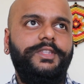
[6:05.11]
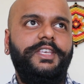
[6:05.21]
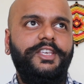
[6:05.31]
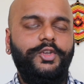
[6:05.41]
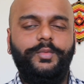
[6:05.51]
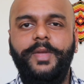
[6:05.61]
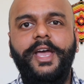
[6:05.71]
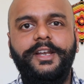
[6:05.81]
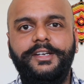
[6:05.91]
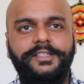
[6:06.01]
think your
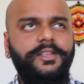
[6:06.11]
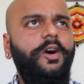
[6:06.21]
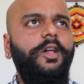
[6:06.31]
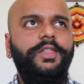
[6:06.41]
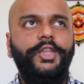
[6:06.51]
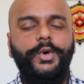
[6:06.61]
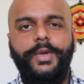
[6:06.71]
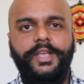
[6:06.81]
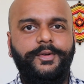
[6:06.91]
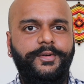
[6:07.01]
parent is all
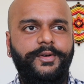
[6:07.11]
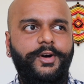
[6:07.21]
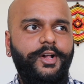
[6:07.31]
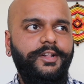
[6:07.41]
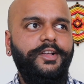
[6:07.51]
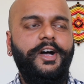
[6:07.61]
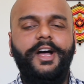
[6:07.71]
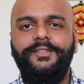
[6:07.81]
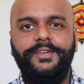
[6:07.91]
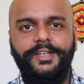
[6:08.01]
knowing or all
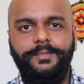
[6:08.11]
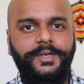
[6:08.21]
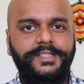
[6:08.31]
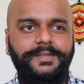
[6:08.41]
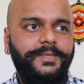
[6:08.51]
confident person,